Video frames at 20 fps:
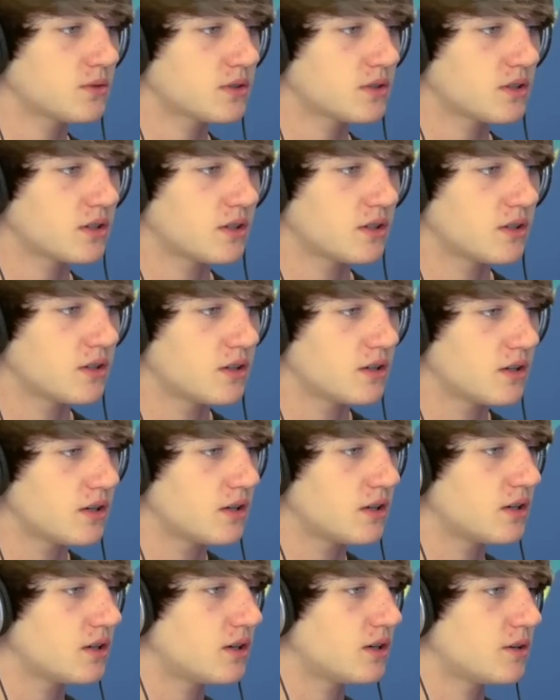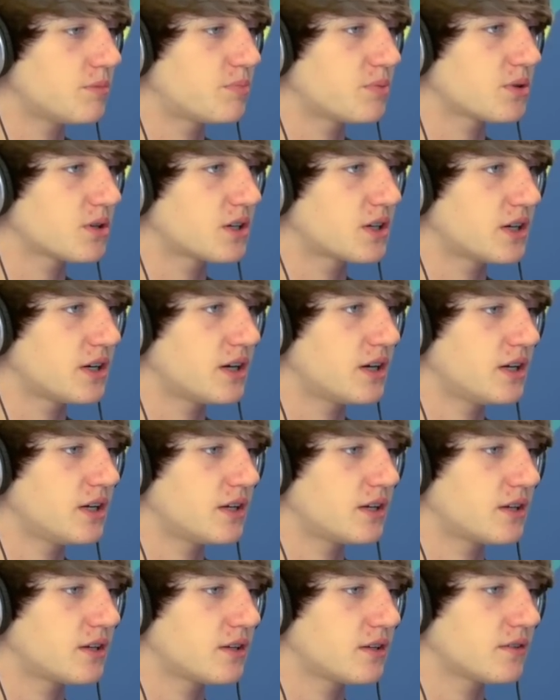won!
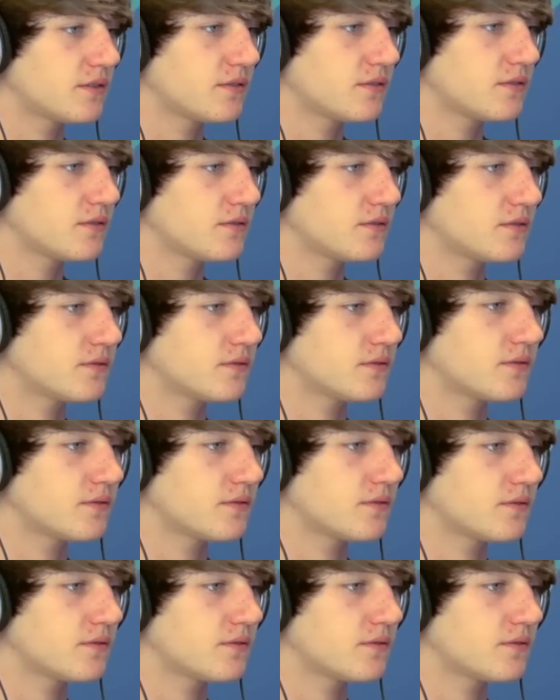Uppercut. Mm